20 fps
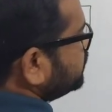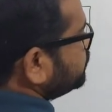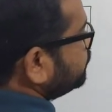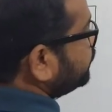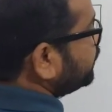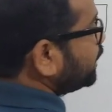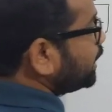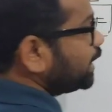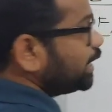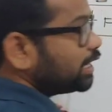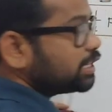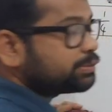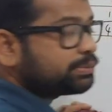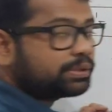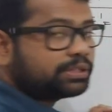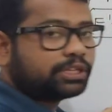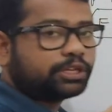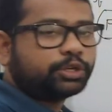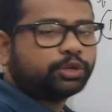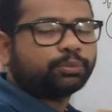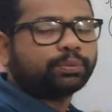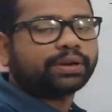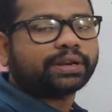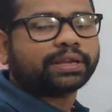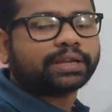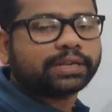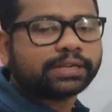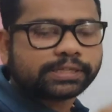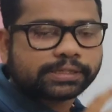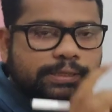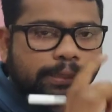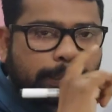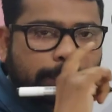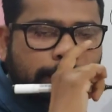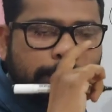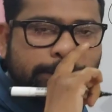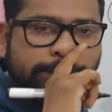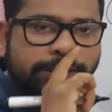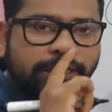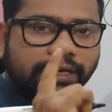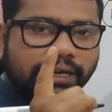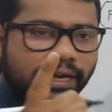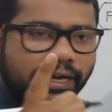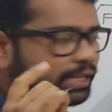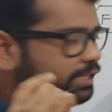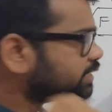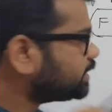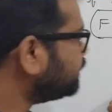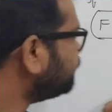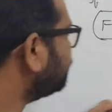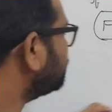which we can expect the numericals. So, let us